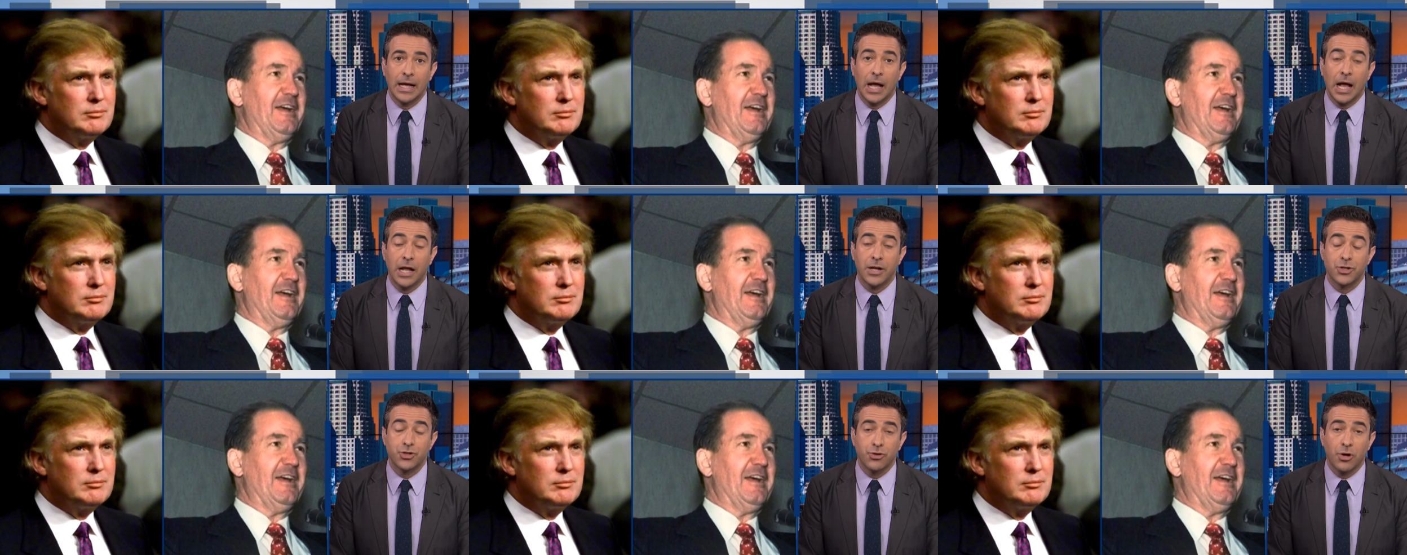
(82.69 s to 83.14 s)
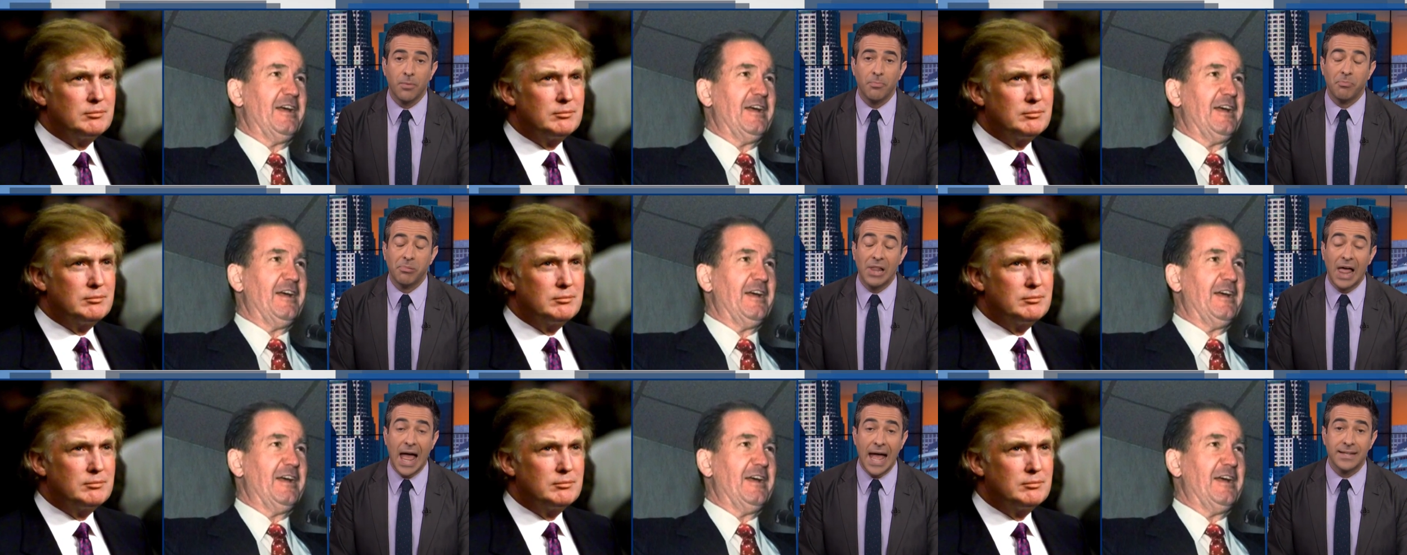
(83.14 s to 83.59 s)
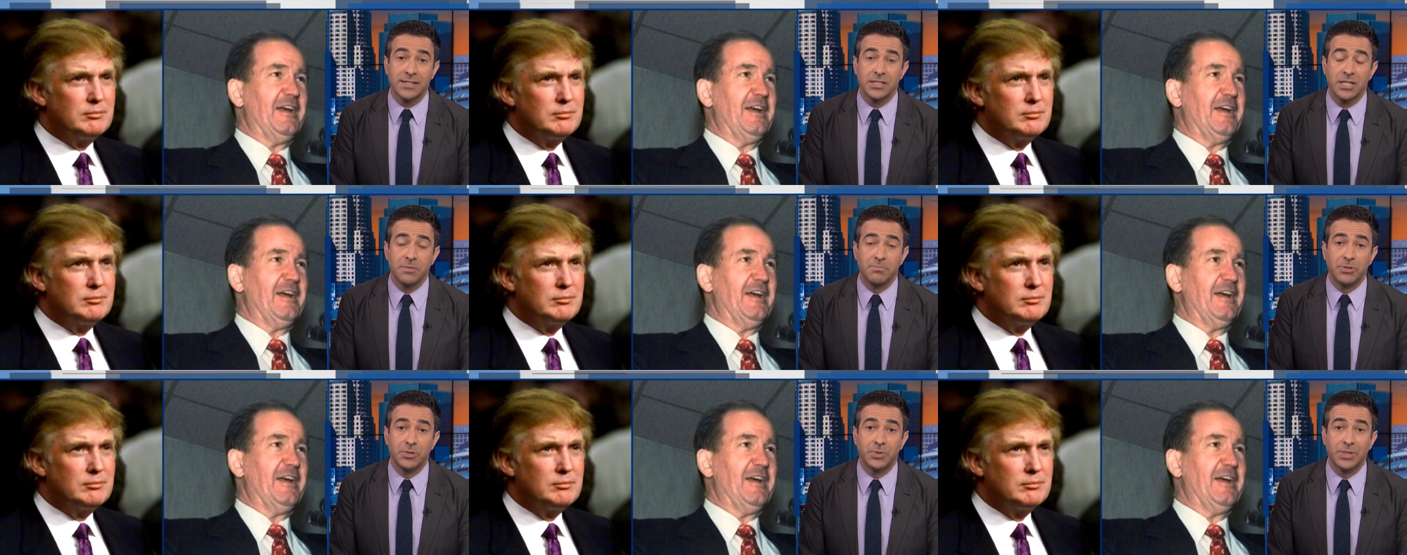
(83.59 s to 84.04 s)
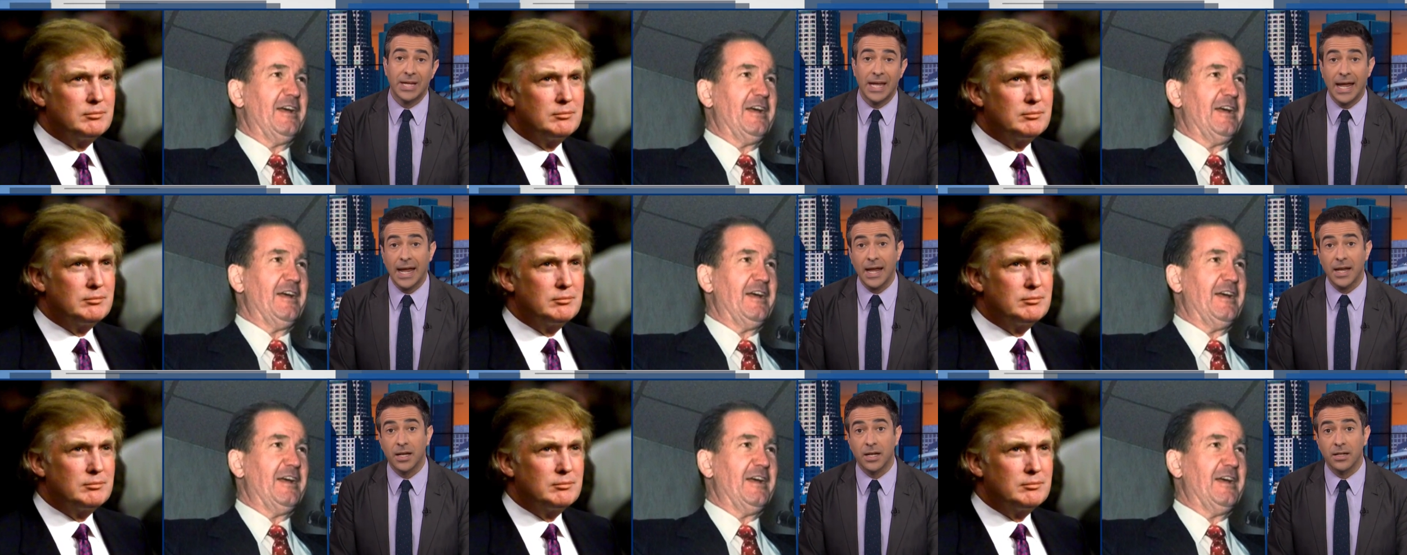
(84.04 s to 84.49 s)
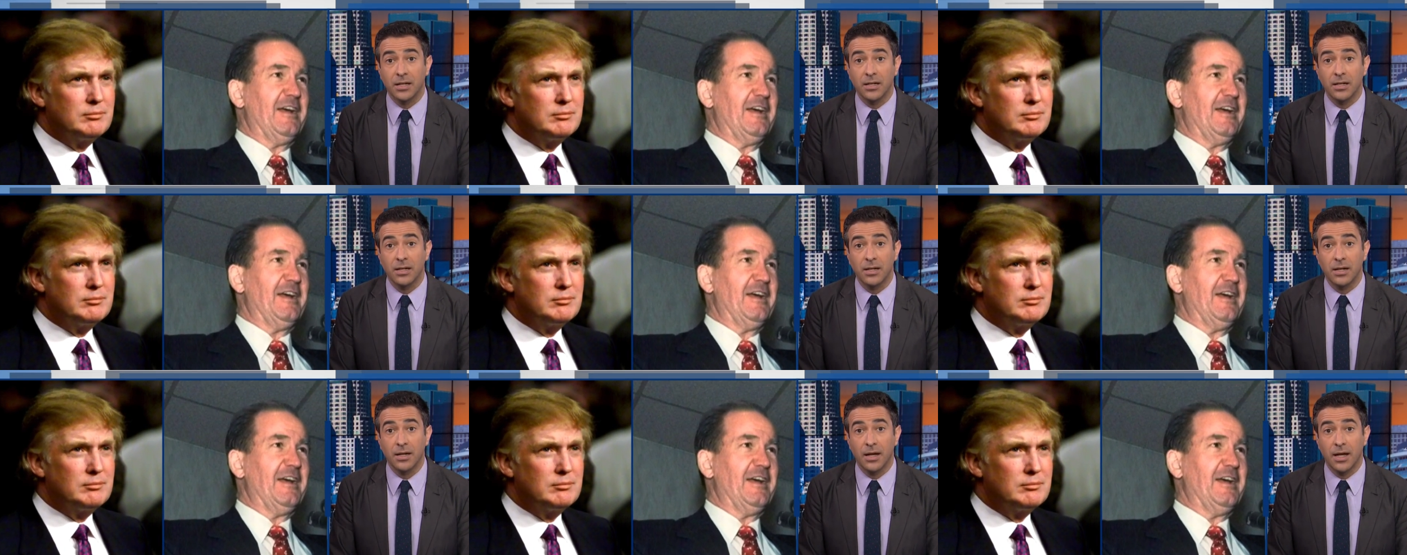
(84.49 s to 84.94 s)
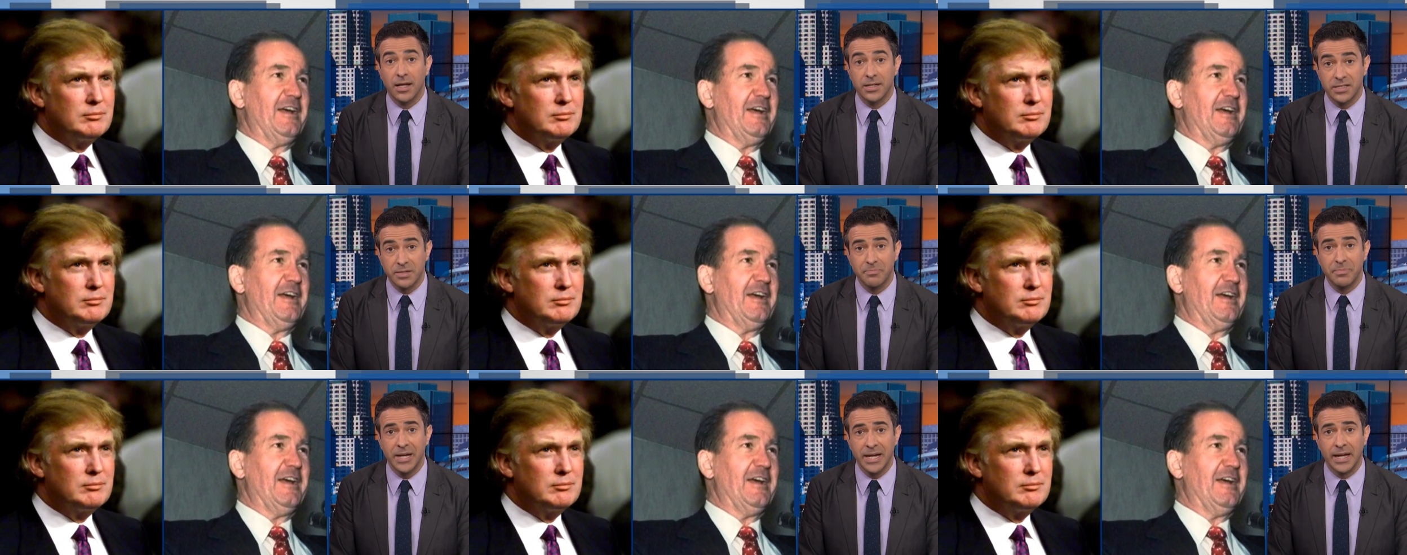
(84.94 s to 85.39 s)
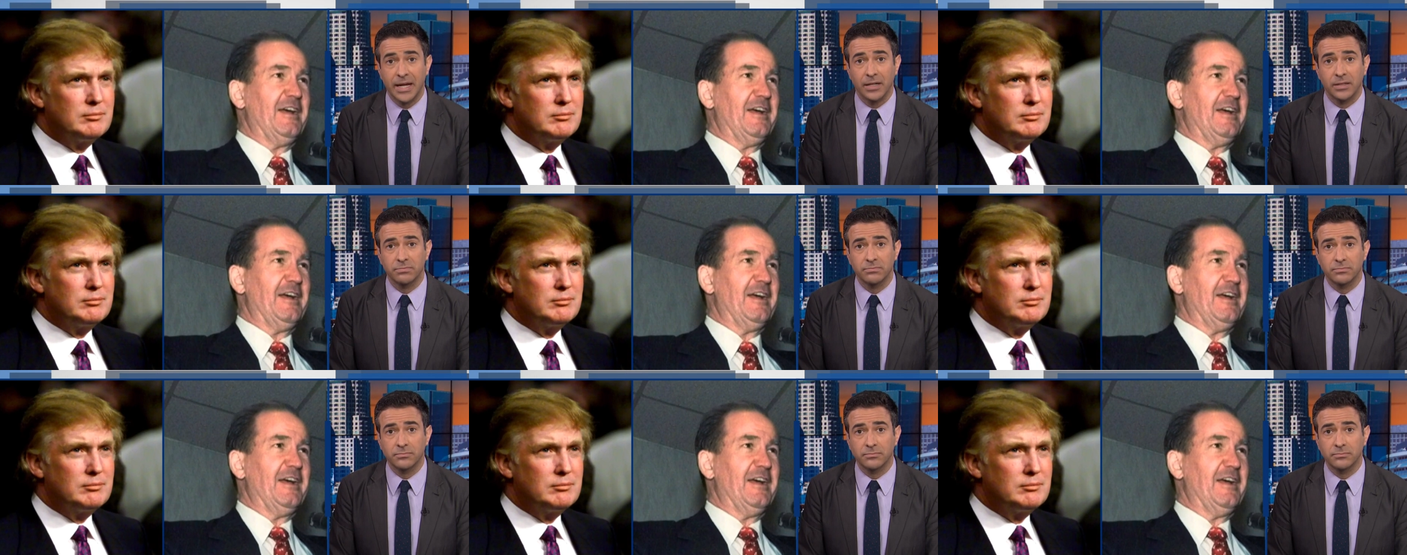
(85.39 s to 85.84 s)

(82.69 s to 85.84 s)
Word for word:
Speaker 1: and Trump blasted Buchanan as a bigot.